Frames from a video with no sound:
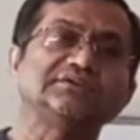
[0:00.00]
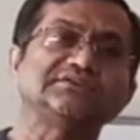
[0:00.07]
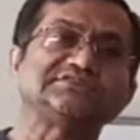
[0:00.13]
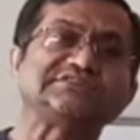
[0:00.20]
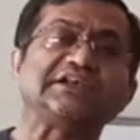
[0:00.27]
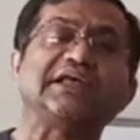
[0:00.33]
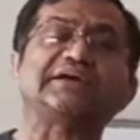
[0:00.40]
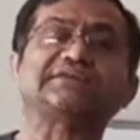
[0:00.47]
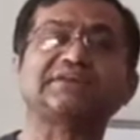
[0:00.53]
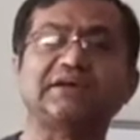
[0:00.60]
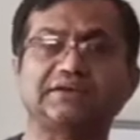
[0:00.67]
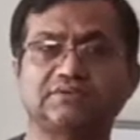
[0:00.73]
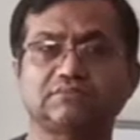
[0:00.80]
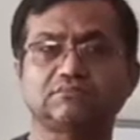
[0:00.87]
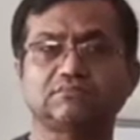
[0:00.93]

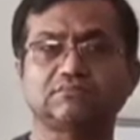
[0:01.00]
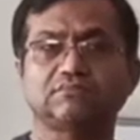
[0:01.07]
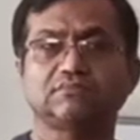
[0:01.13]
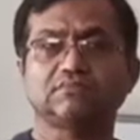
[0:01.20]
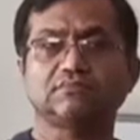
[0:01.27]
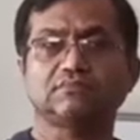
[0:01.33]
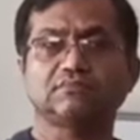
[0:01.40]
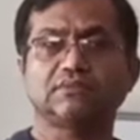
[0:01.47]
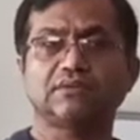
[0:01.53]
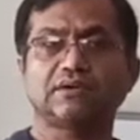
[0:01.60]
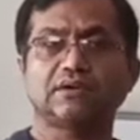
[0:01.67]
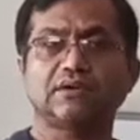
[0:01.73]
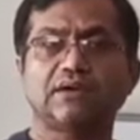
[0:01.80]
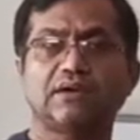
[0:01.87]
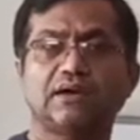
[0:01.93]
selected
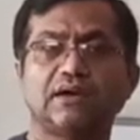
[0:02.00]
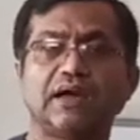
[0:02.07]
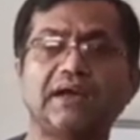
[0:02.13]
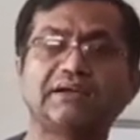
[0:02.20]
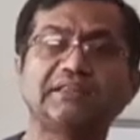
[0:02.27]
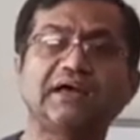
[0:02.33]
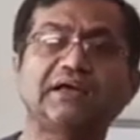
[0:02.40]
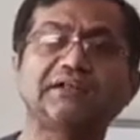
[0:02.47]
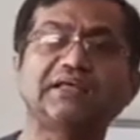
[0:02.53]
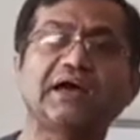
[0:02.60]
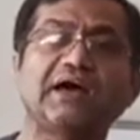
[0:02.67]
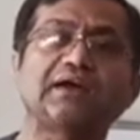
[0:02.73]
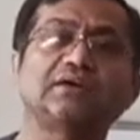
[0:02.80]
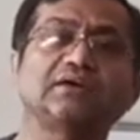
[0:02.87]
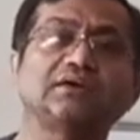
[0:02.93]
and then they
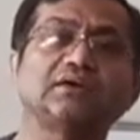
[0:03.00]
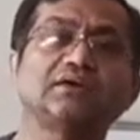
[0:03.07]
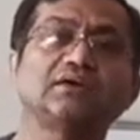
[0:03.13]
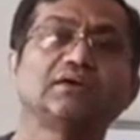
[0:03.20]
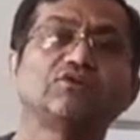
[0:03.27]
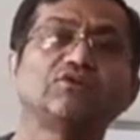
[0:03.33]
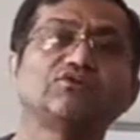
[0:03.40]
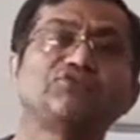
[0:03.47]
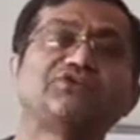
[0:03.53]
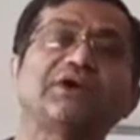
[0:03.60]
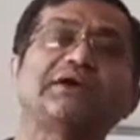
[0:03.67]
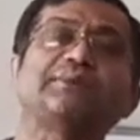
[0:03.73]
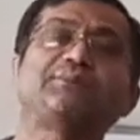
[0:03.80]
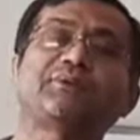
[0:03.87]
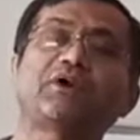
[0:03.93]
are
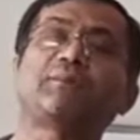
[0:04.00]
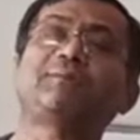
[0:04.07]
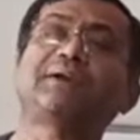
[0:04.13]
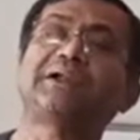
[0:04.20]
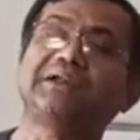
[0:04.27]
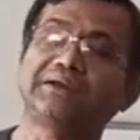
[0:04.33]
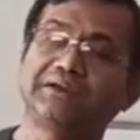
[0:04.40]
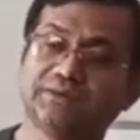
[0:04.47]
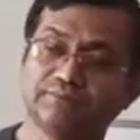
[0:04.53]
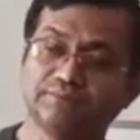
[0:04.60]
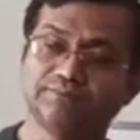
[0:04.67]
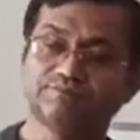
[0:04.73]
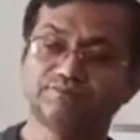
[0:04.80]
fed properly.